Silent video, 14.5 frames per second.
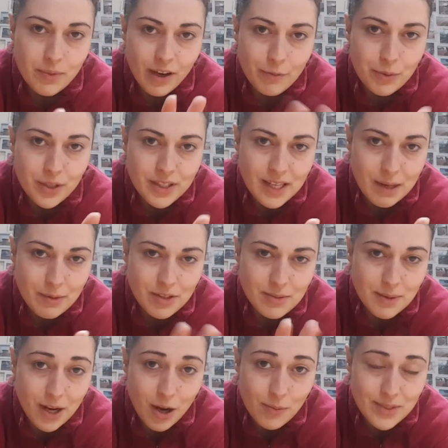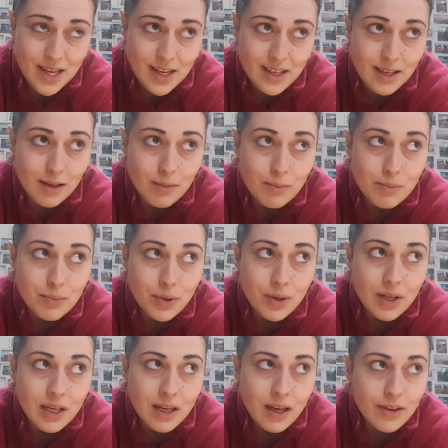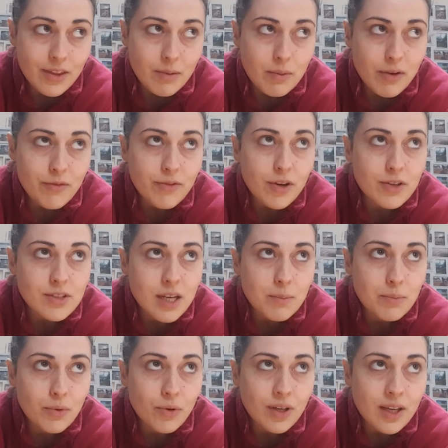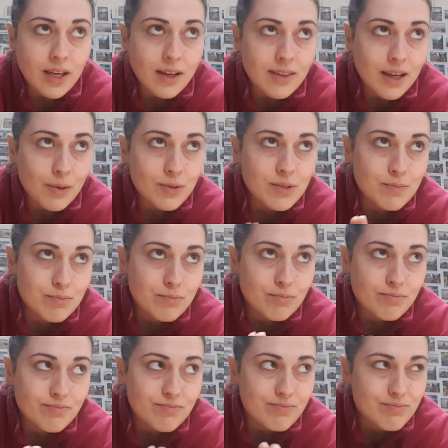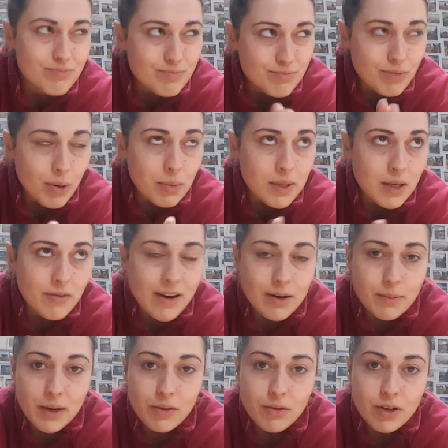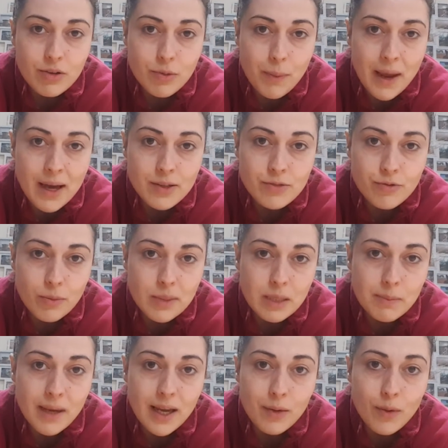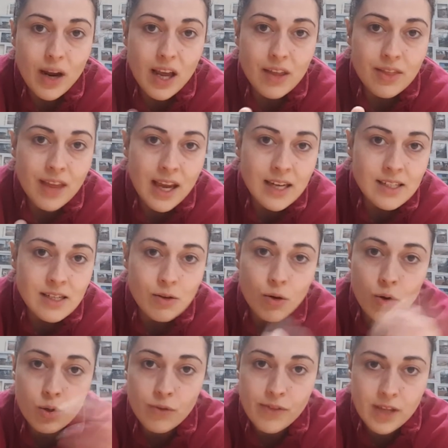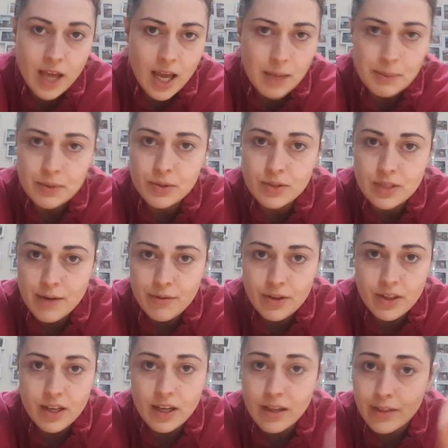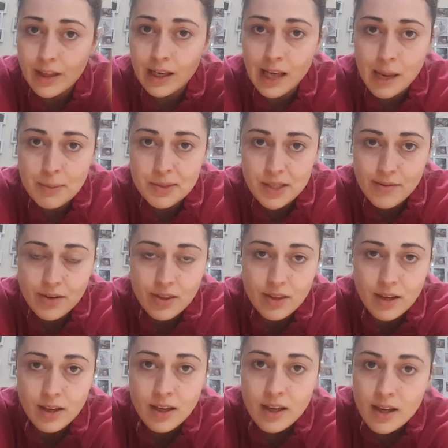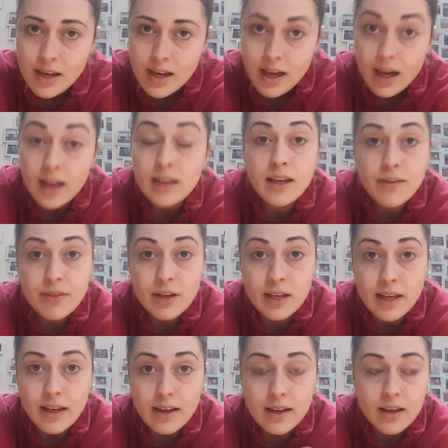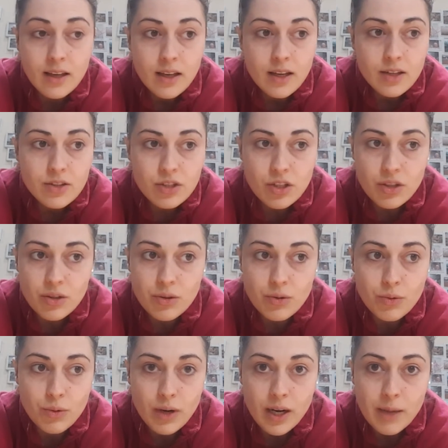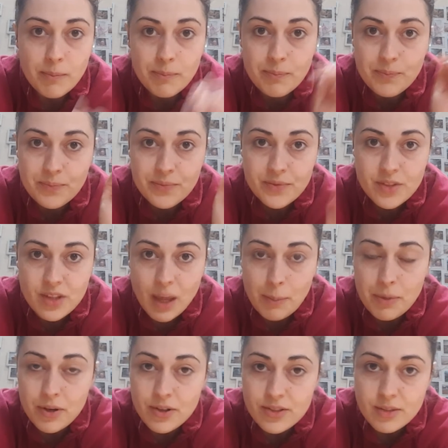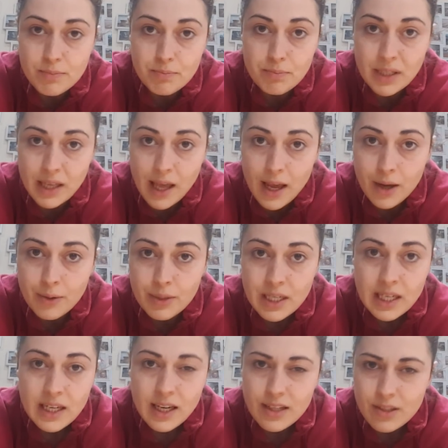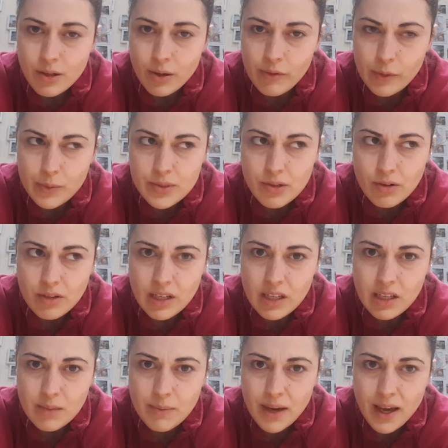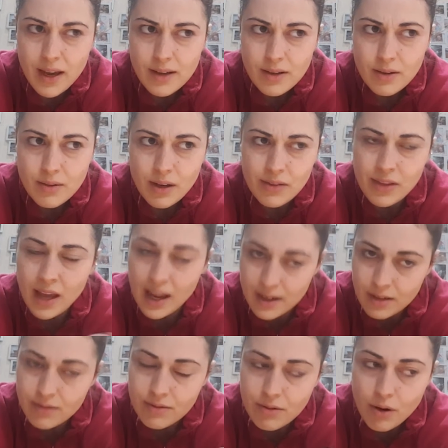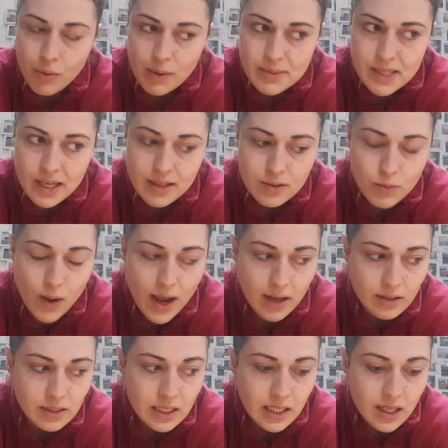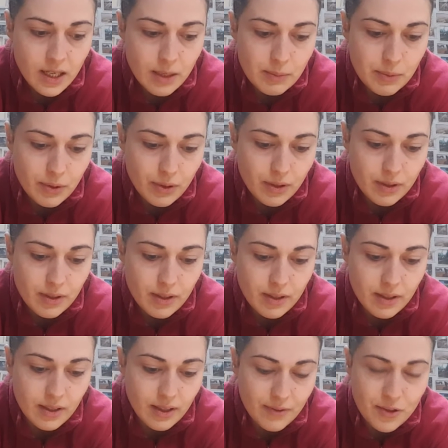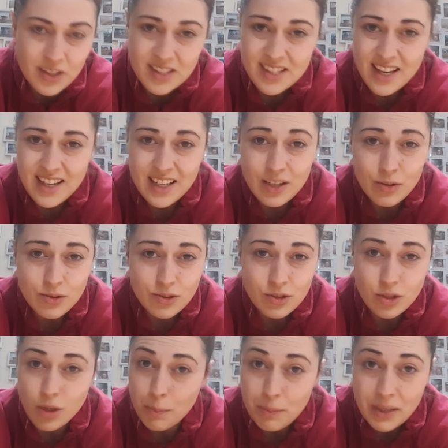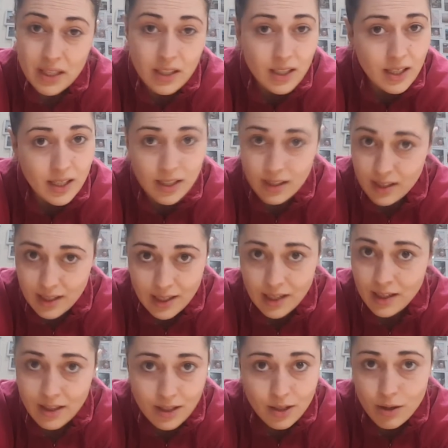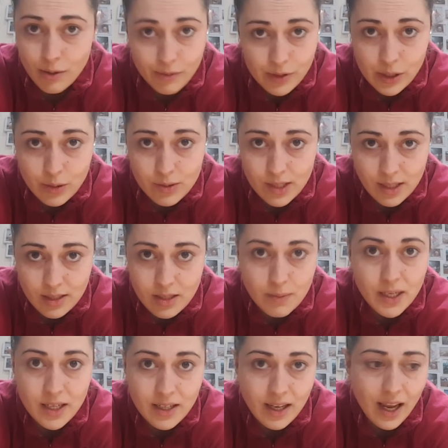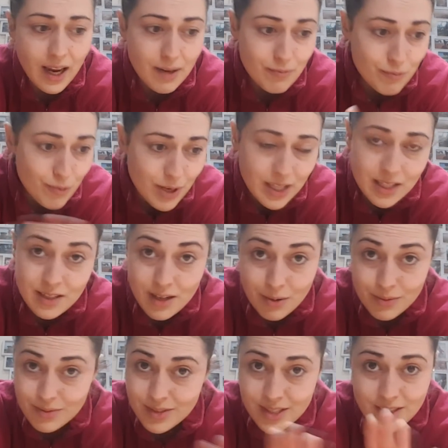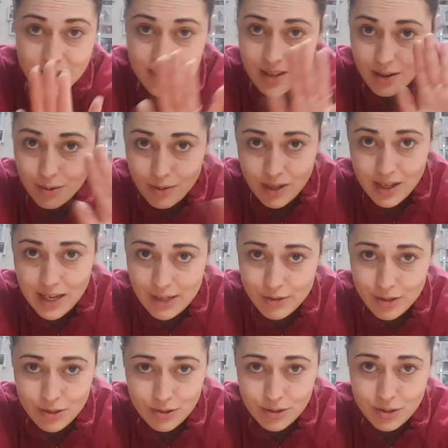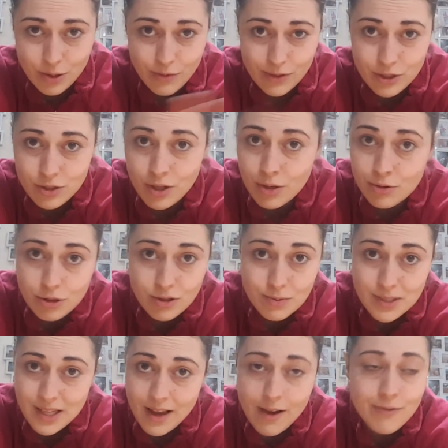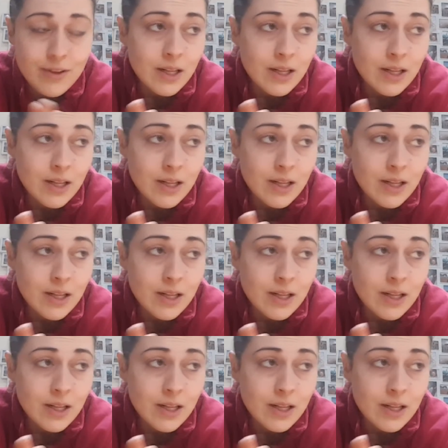I've put you down because my arm was aching, but I think my fiance bought a kit that was probably around about £300 from eBay, where they did all of the cables and everything, and they labelled everything. I'll leave the link to that person below. I don't know if it was on eBay. They had their own website as well, but I've got to say it looks completely confusing to me. I really don't do electrical stuff. I just don't trust myself.